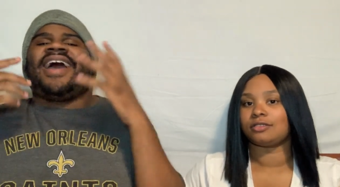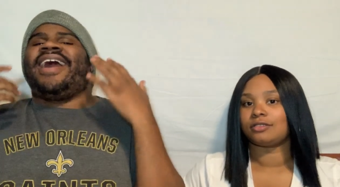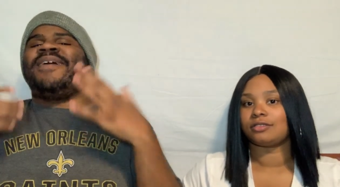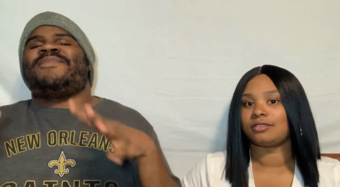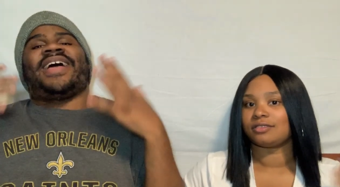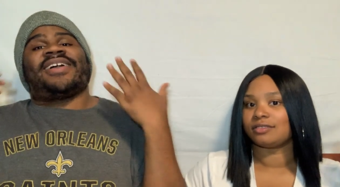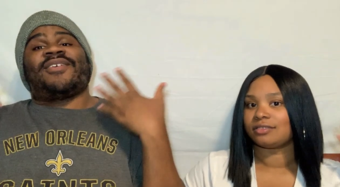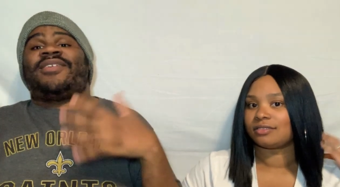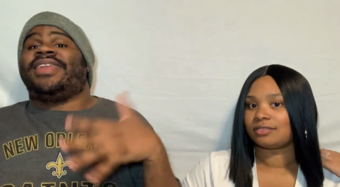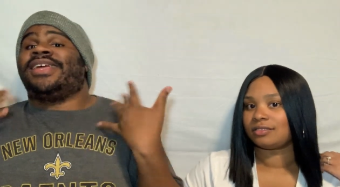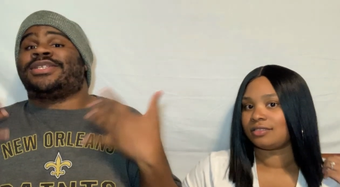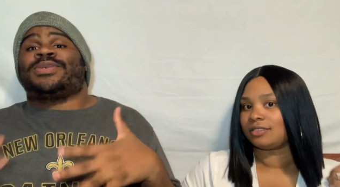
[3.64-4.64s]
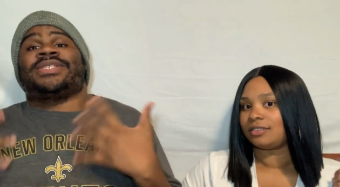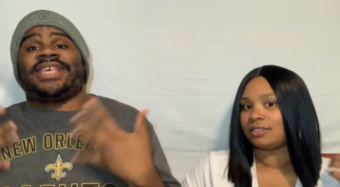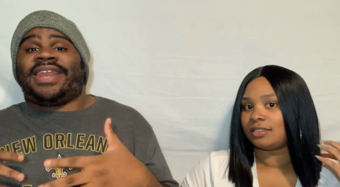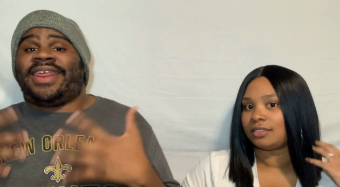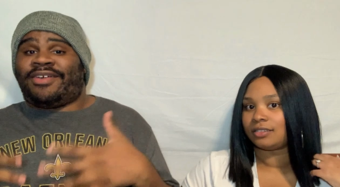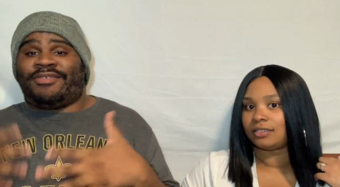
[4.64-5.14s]
Speaker 1: I'm not gonna let you
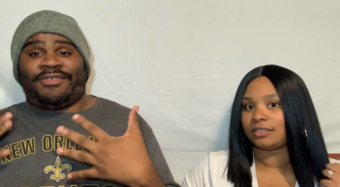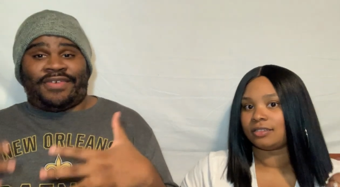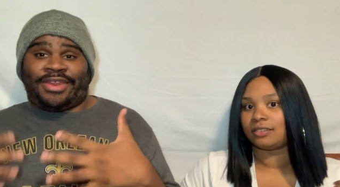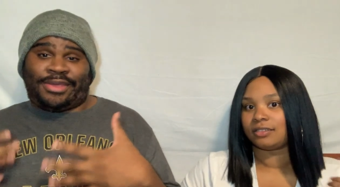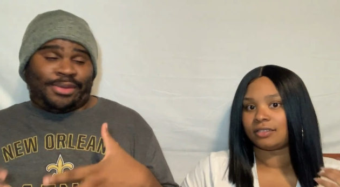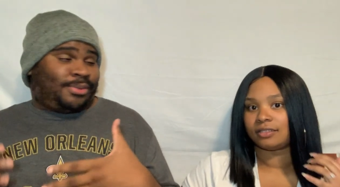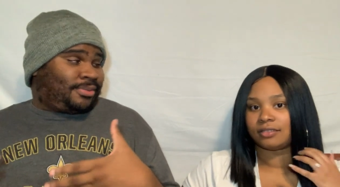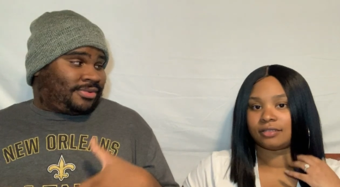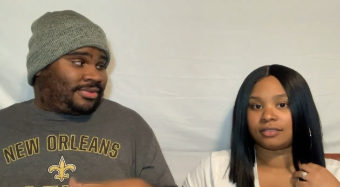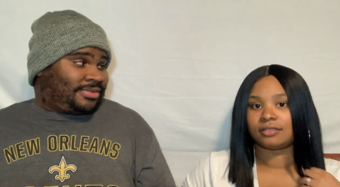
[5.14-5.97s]
say that every video.